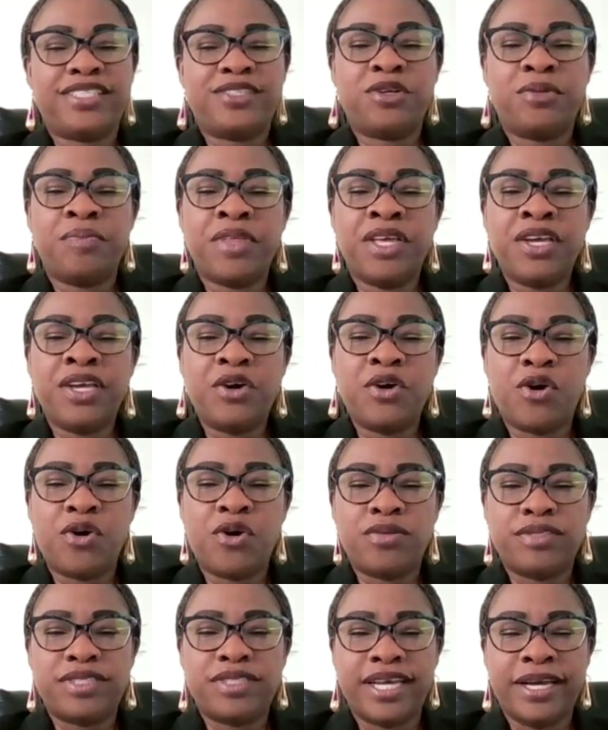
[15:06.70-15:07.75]
there's something
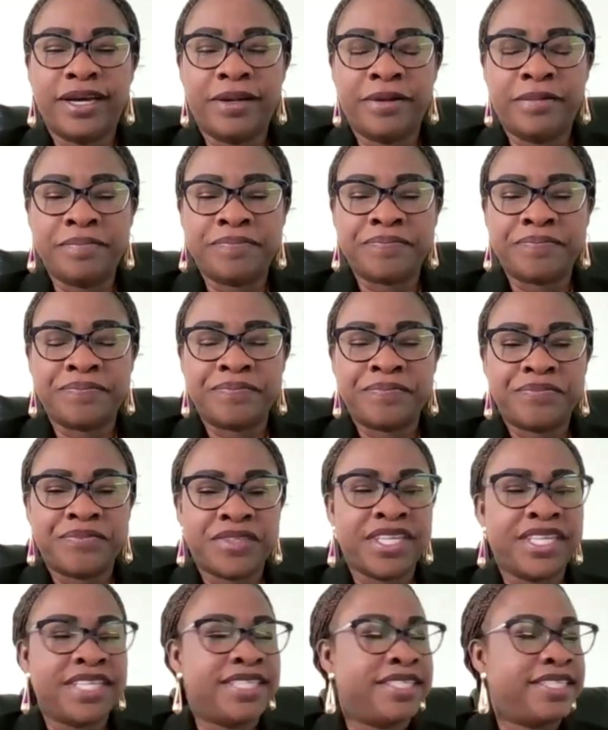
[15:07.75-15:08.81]
called
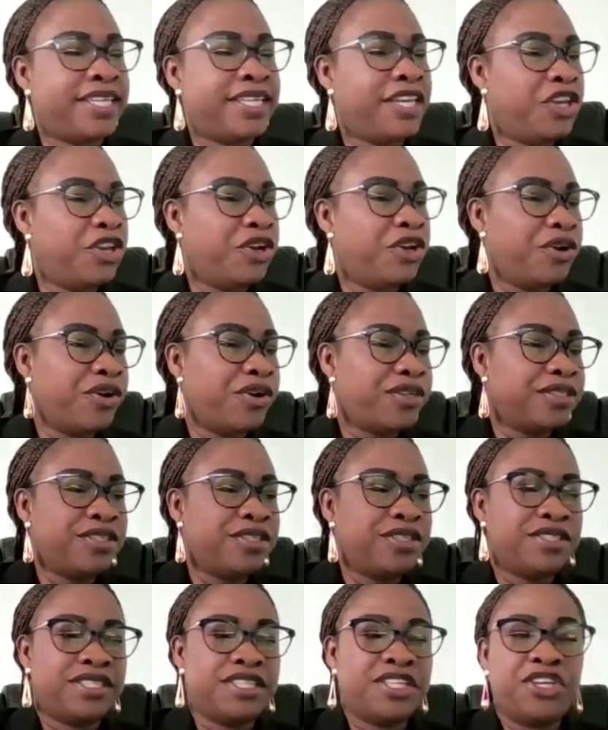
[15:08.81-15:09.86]

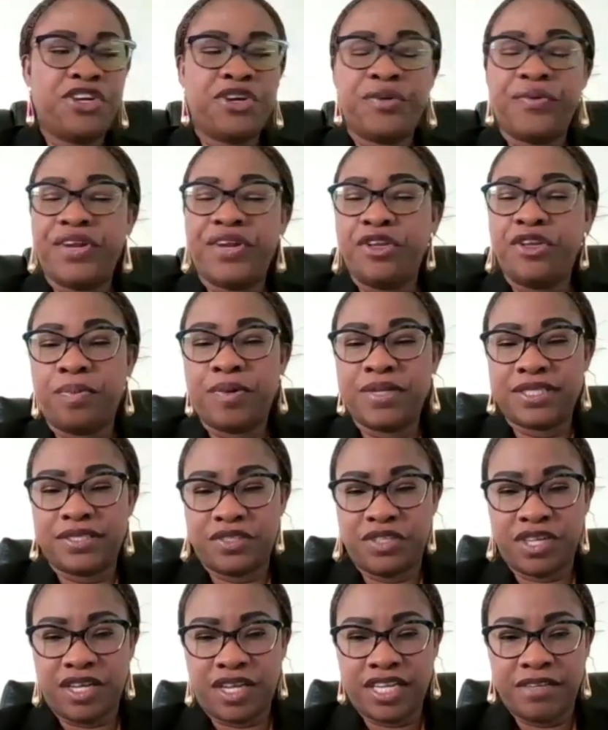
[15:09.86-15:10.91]
securing your
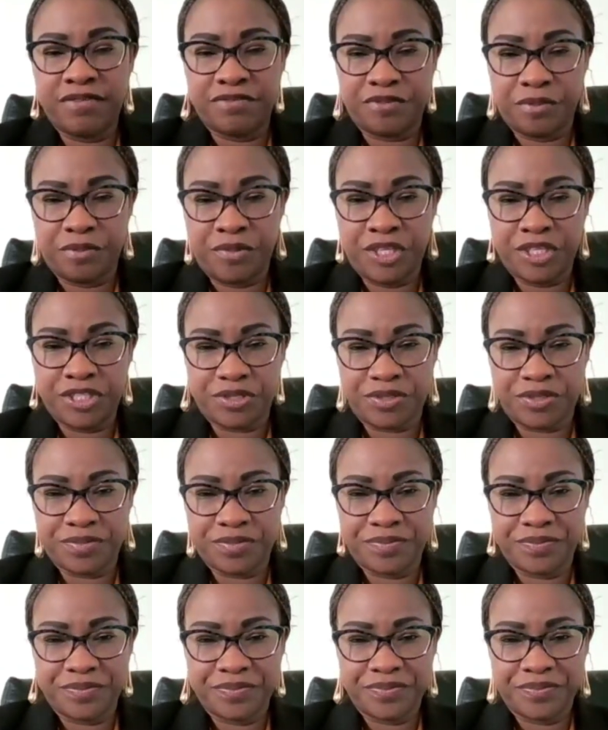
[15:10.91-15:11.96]
personal
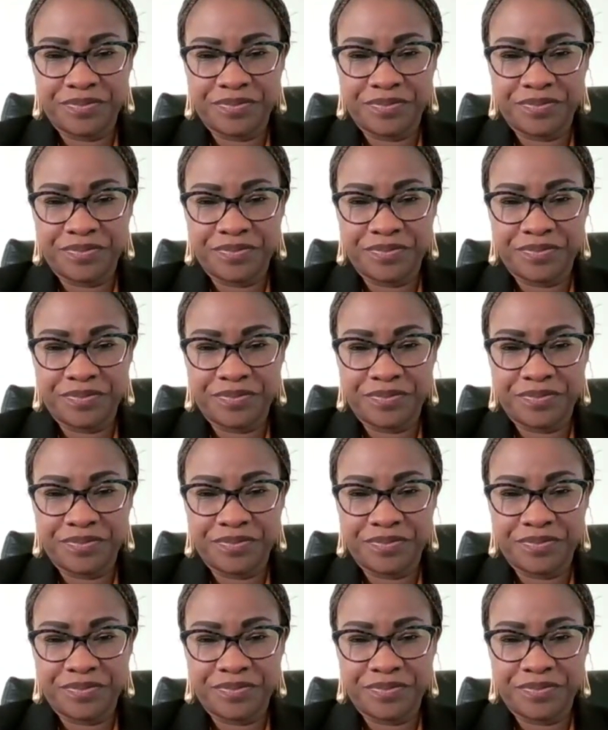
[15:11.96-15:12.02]
information.